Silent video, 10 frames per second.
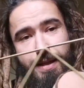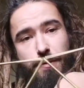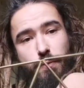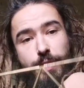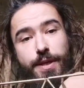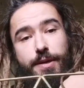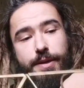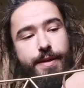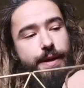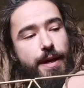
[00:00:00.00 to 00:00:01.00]
and we
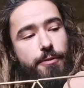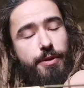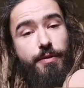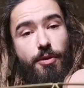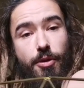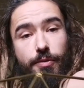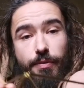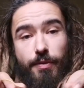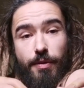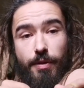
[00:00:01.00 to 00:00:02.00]
are now in the
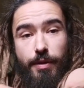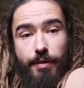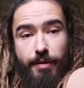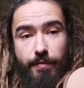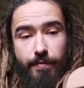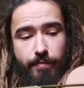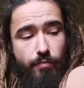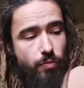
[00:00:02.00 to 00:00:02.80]
con in the